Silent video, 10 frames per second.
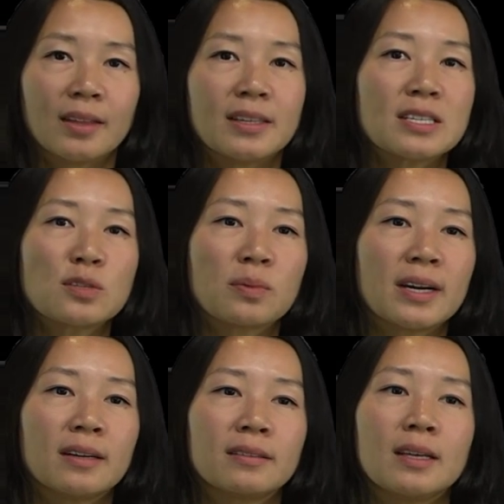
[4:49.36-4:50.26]
This is
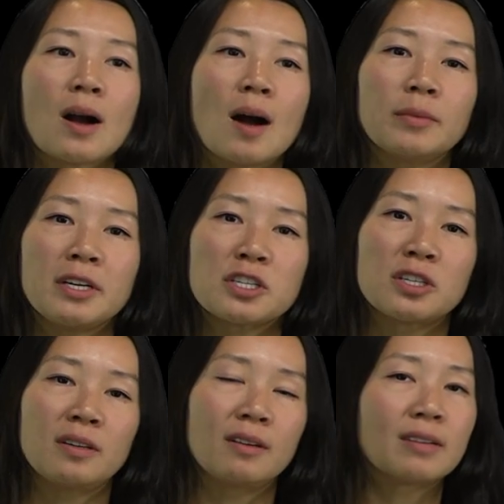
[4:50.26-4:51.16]
where the
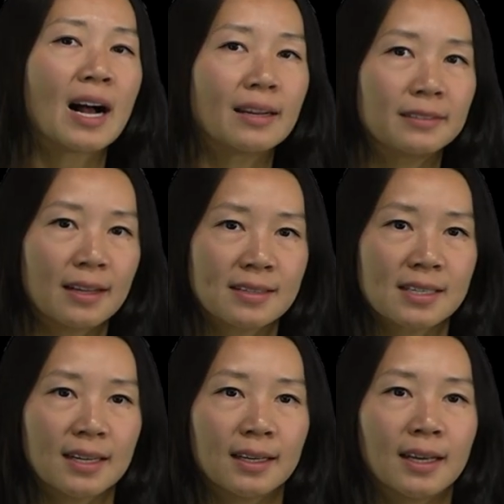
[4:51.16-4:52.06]
combination of high
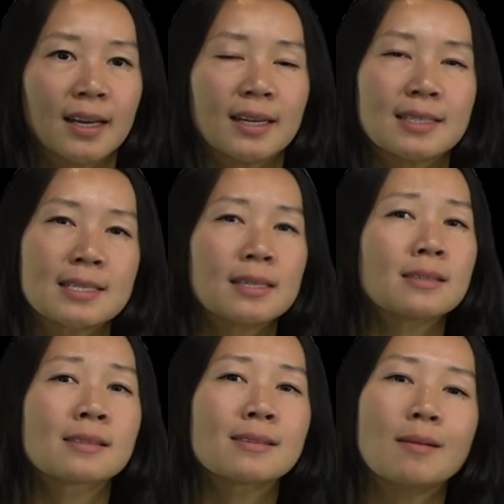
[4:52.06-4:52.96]
velocity and still
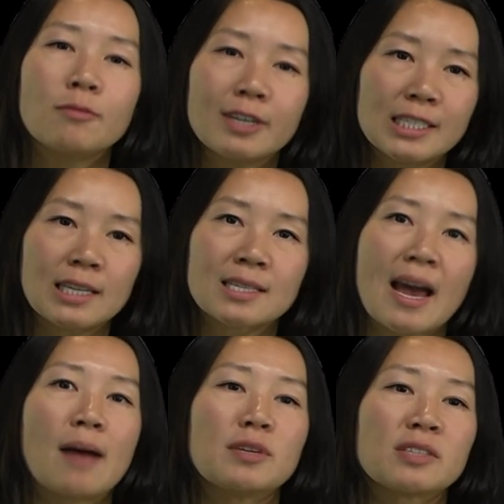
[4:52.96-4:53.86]
somewhat dense
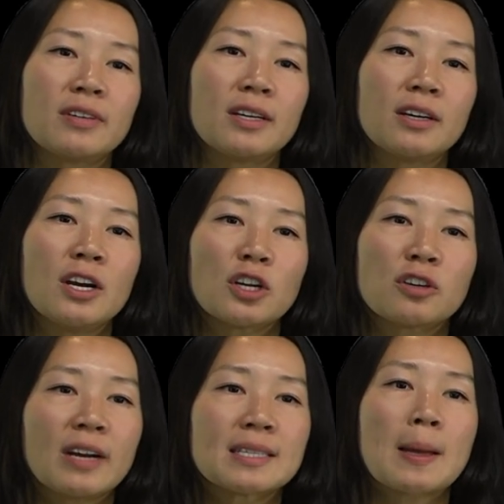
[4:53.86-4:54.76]
atmosphere
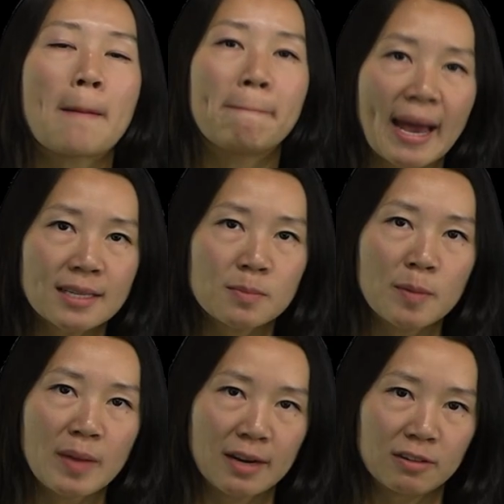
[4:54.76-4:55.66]
creates
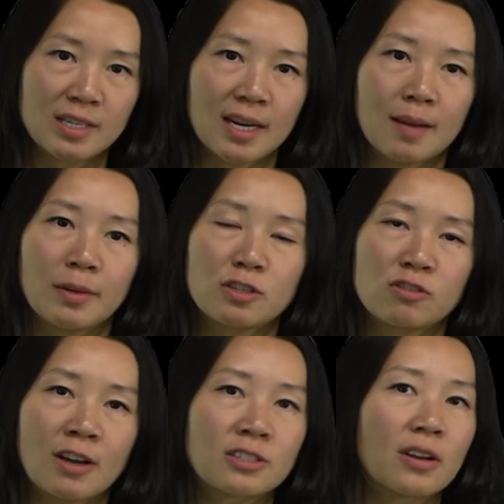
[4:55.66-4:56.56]
maximum aerodynamic
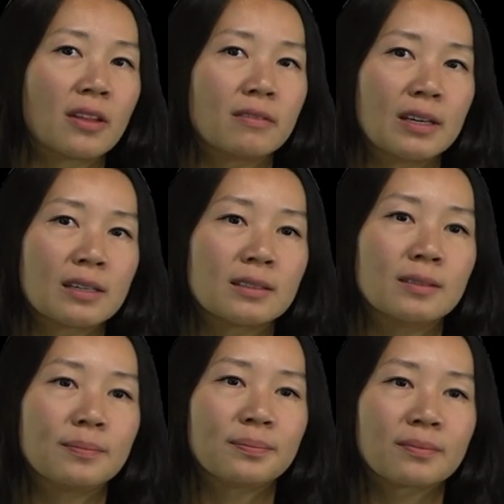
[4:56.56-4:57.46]
stress on the
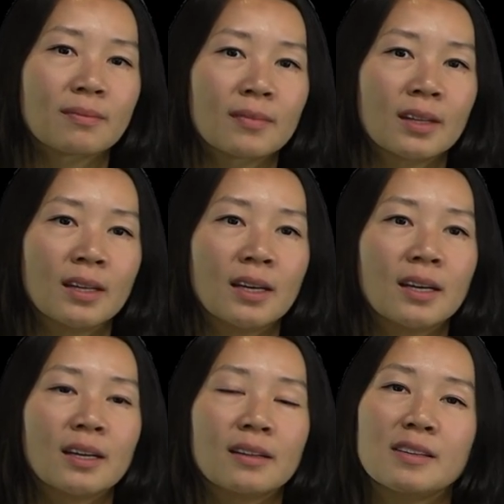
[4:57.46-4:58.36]
vehicle.
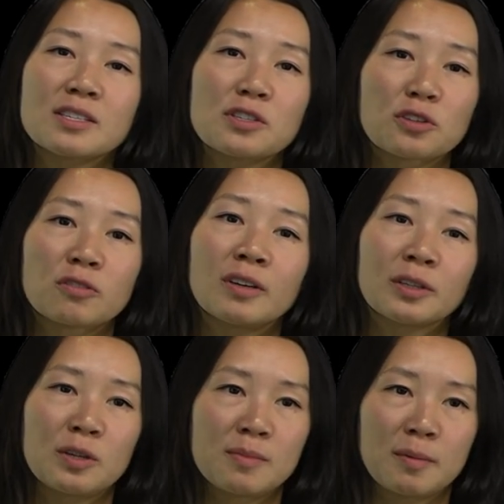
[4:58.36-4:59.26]
This is a
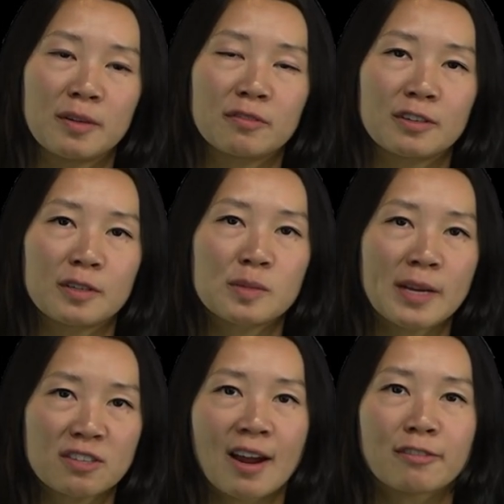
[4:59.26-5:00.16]
critical moment for
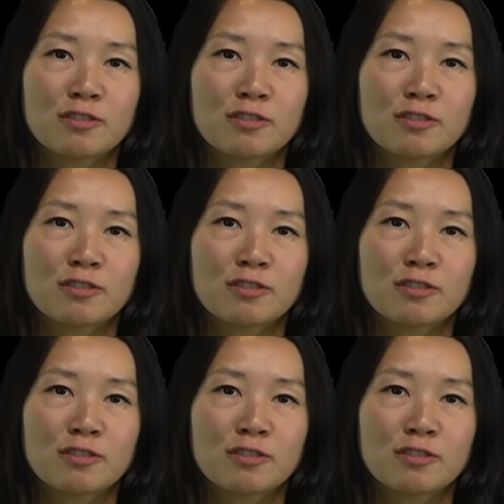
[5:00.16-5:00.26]
spacecraft